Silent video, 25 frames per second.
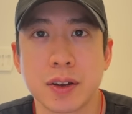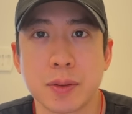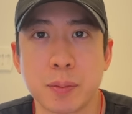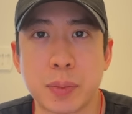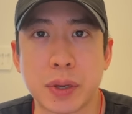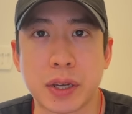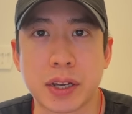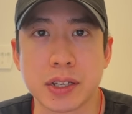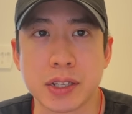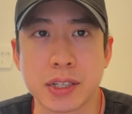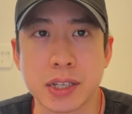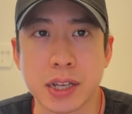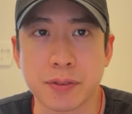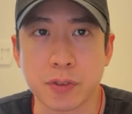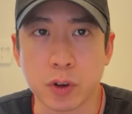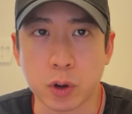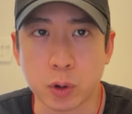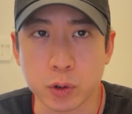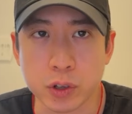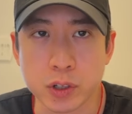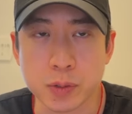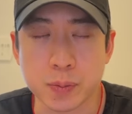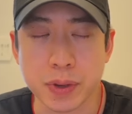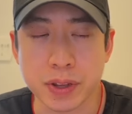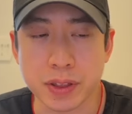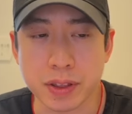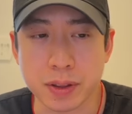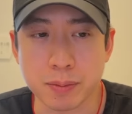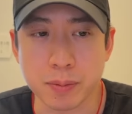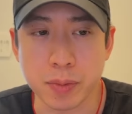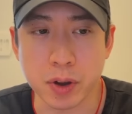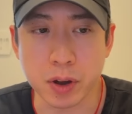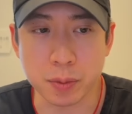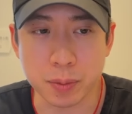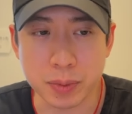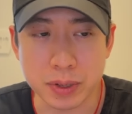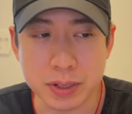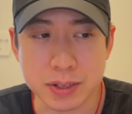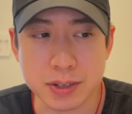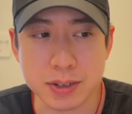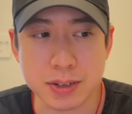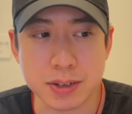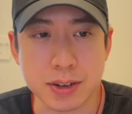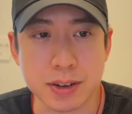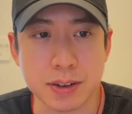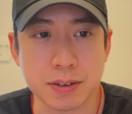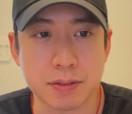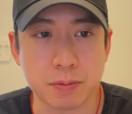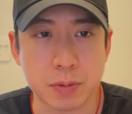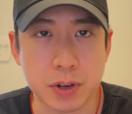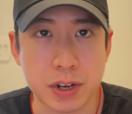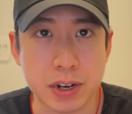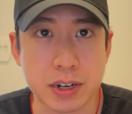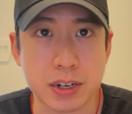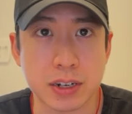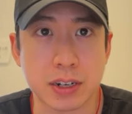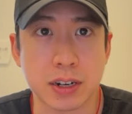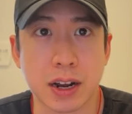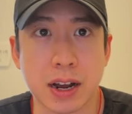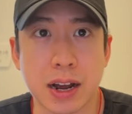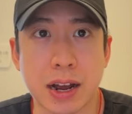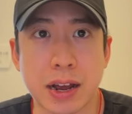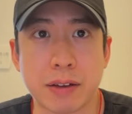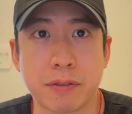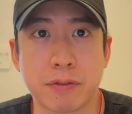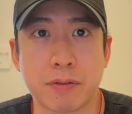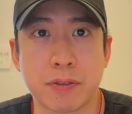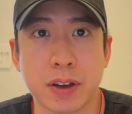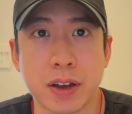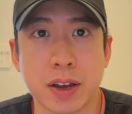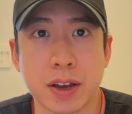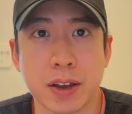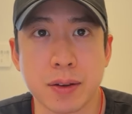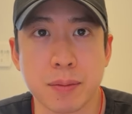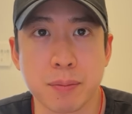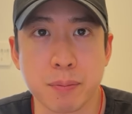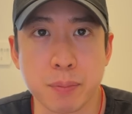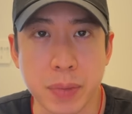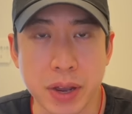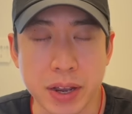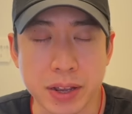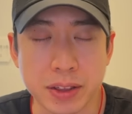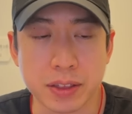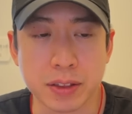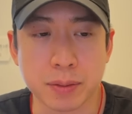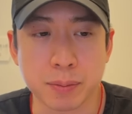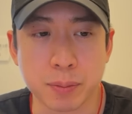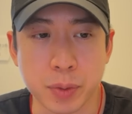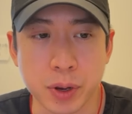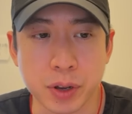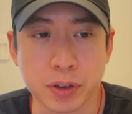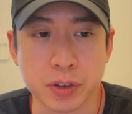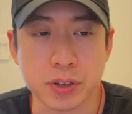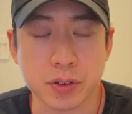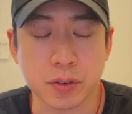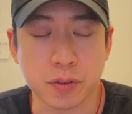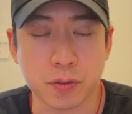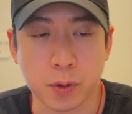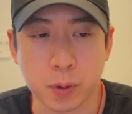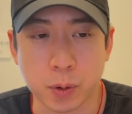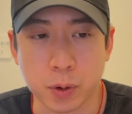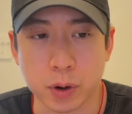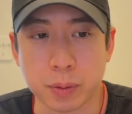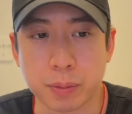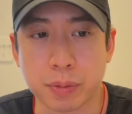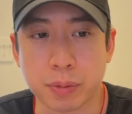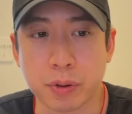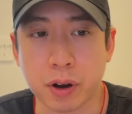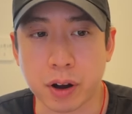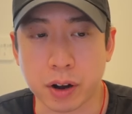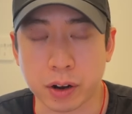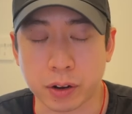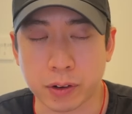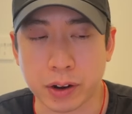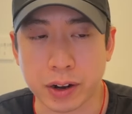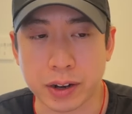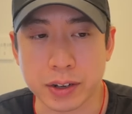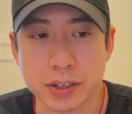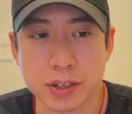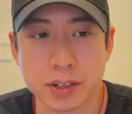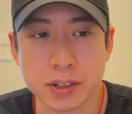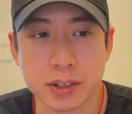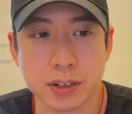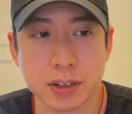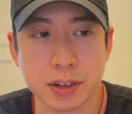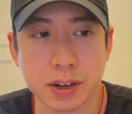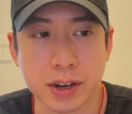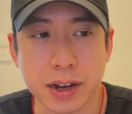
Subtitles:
because they've always been the moments in which I've made the most forward progress.